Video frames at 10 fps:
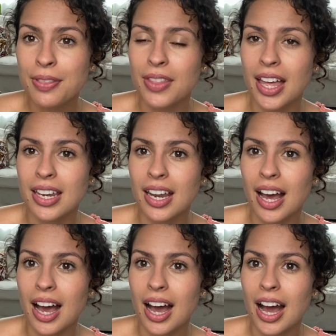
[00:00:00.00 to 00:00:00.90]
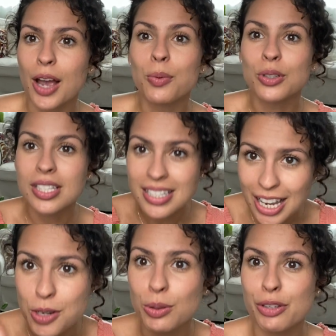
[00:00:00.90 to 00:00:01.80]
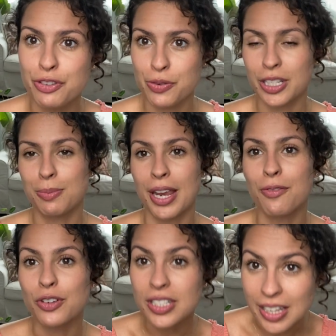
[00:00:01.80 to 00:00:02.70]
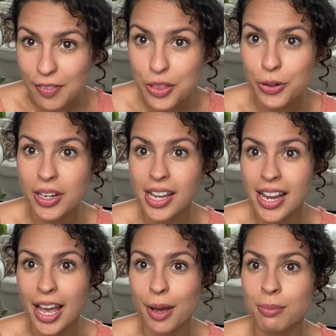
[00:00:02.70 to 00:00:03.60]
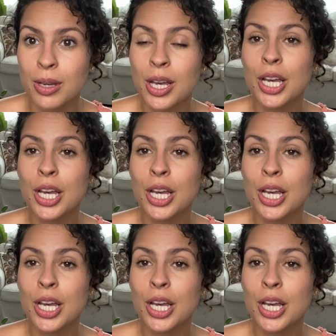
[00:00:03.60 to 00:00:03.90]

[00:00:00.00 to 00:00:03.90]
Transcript: then I will schedule a FocusMate for 7:30 a.m.